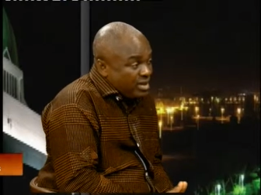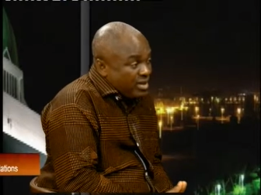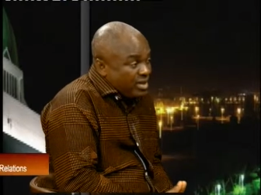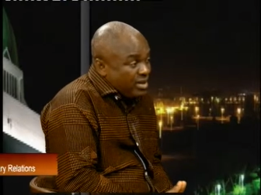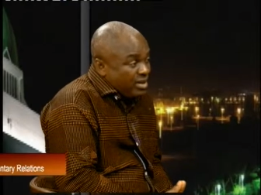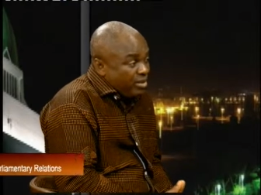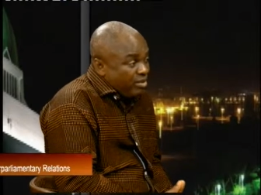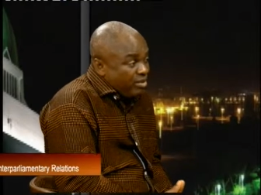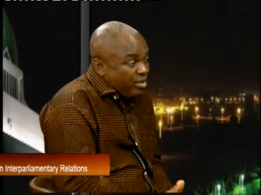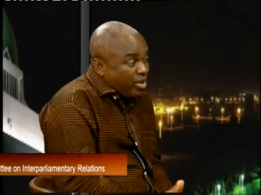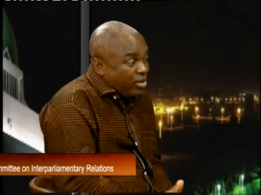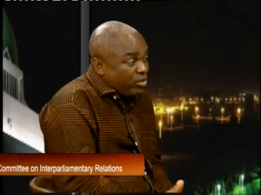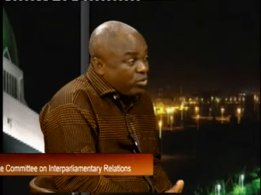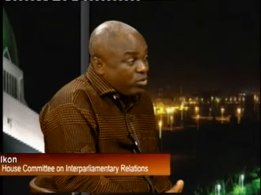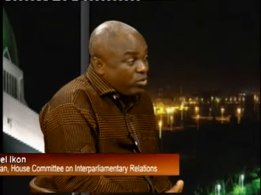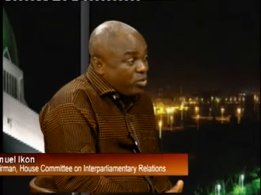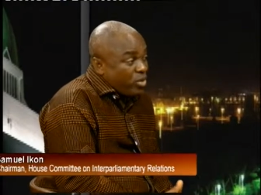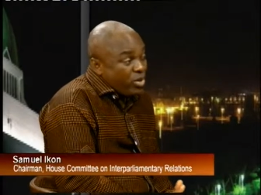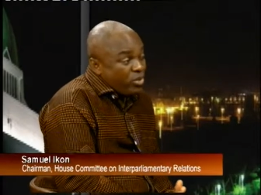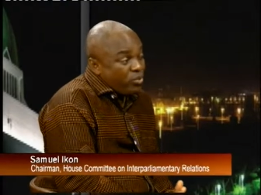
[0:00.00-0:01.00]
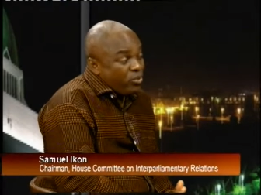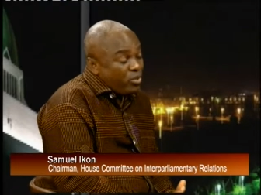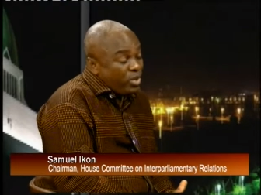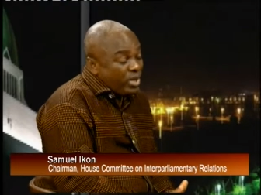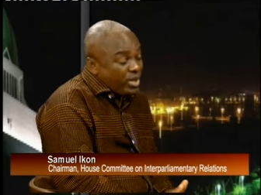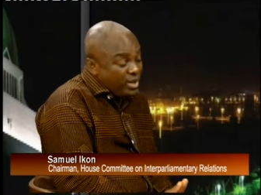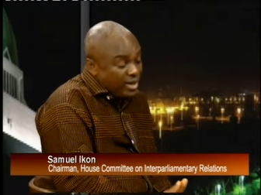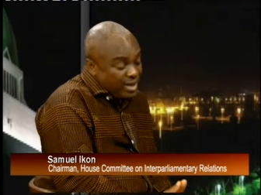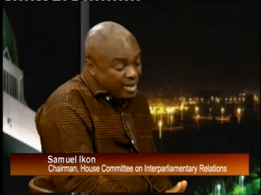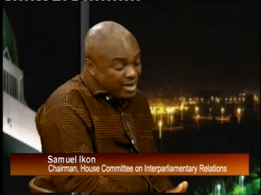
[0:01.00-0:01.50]
But what
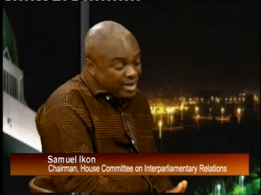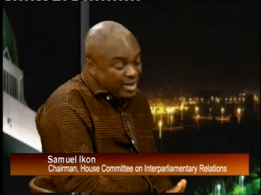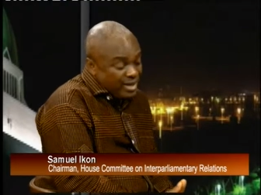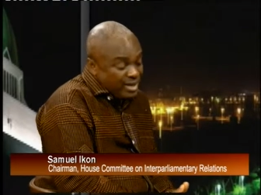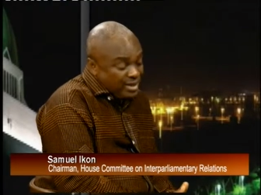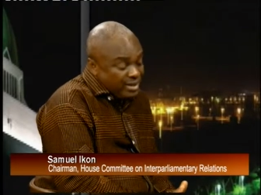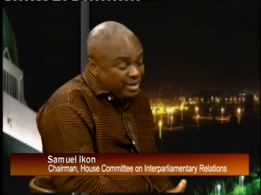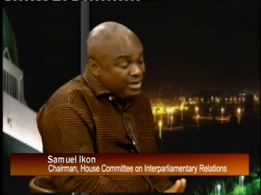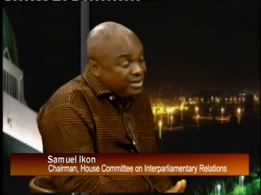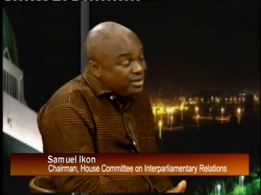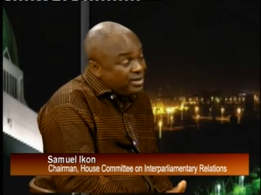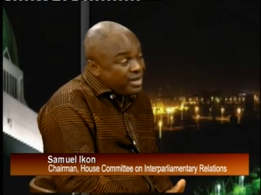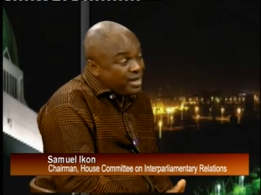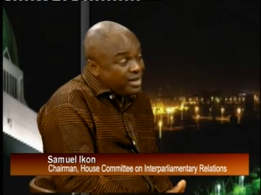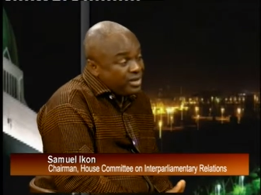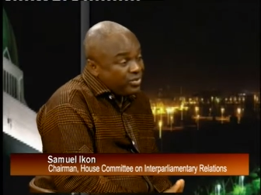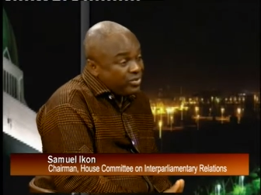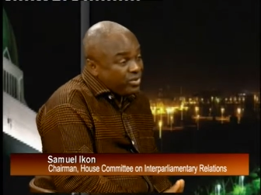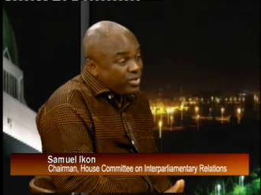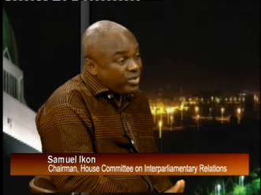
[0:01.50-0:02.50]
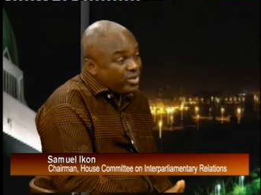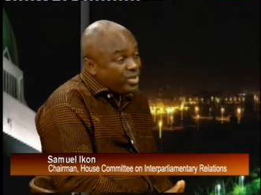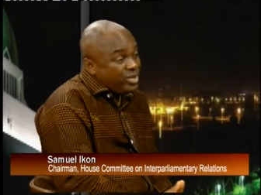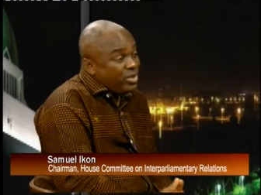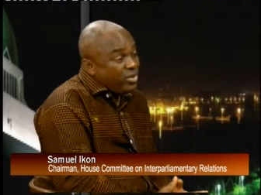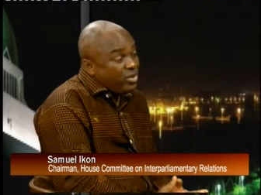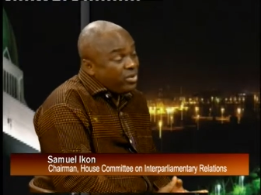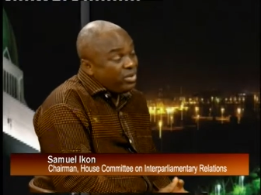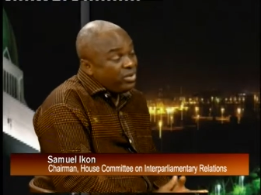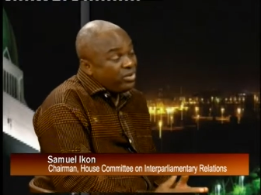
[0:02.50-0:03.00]
we did in this instance was in
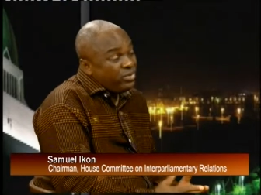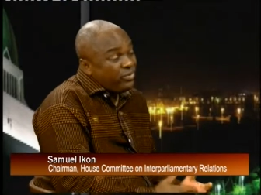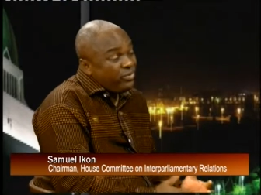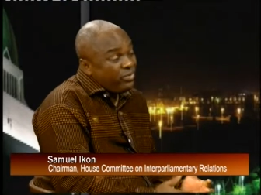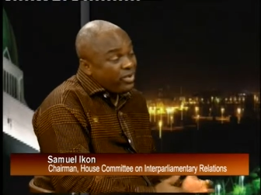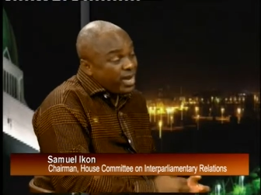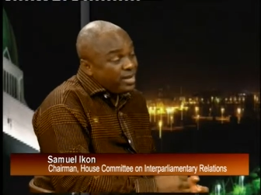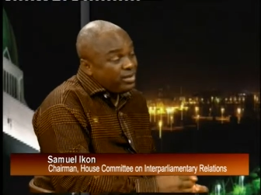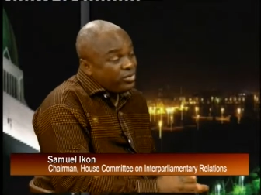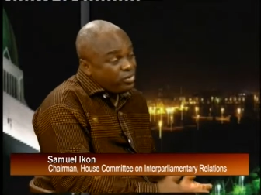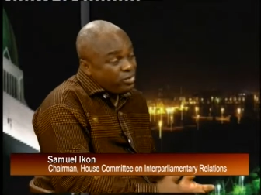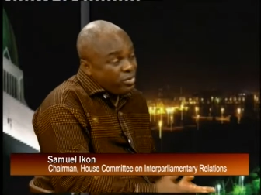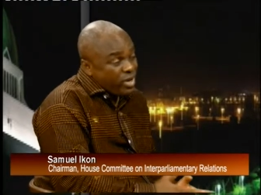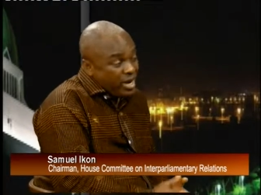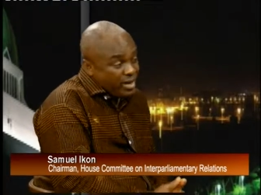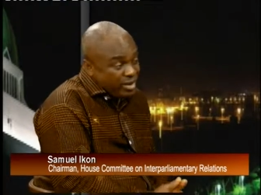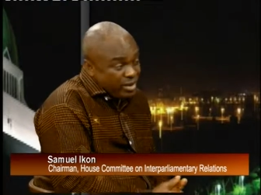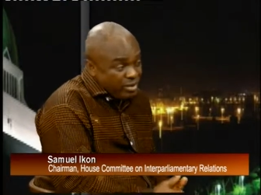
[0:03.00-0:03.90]
order to fast track